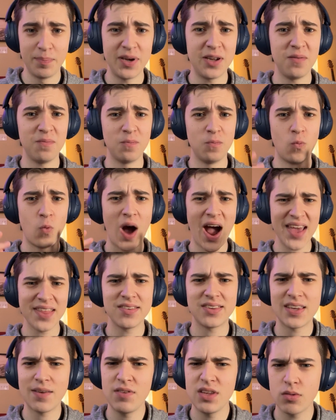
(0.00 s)
But why
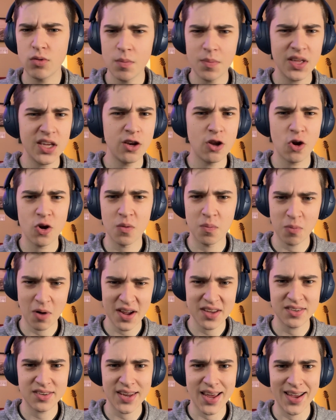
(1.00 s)
the $73 million
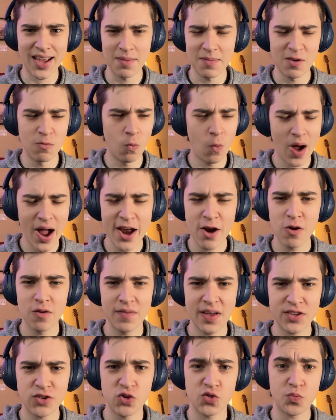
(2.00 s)
price tag? I mean, why are
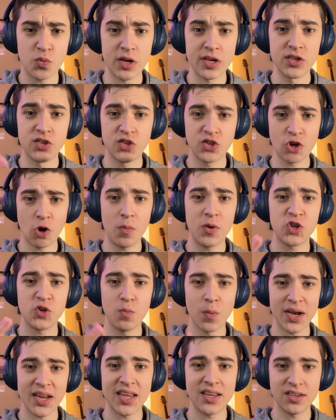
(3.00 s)
investors putting so much
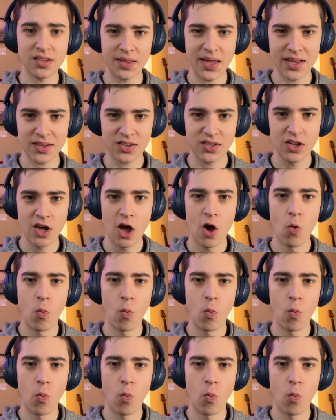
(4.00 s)
money into this?